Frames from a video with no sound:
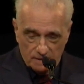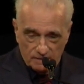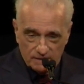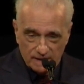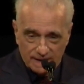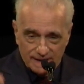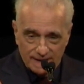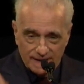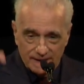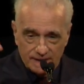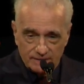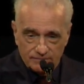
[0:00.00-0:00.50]
the
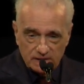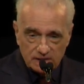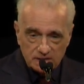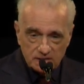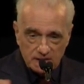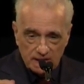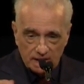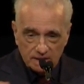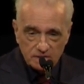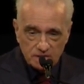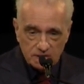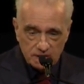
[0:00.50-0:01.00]
kind of
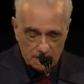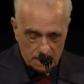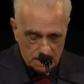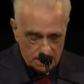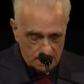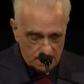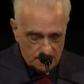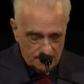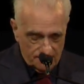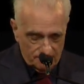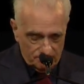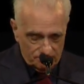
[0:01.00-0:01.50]

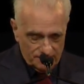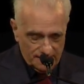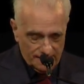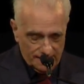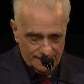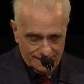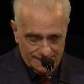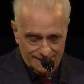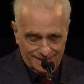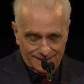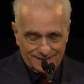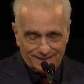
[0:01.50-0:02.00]
intensity that
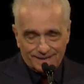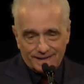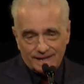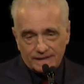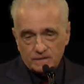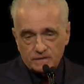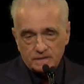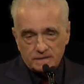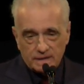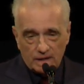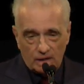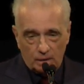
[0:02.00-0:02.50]
I
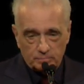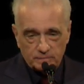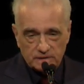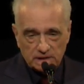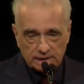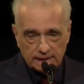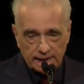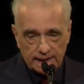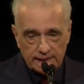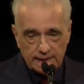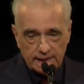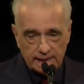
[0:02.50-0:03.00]
couldn't help
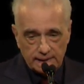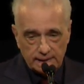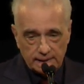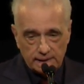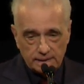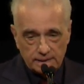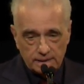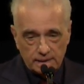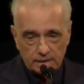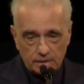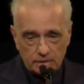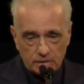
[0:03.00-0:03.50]
delighting
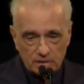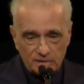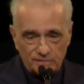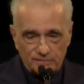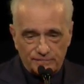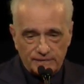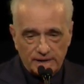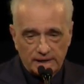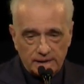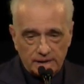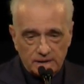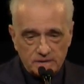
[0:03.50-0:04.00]
in
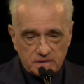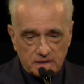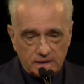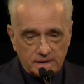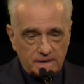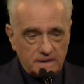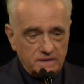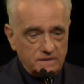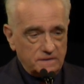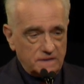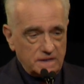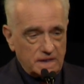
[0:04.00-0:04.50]
Goodfellas and
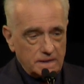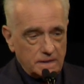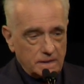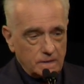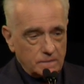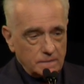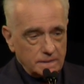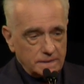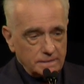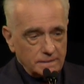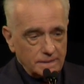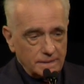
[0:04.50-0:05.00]

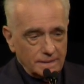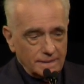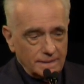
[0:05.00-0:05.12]
Casino and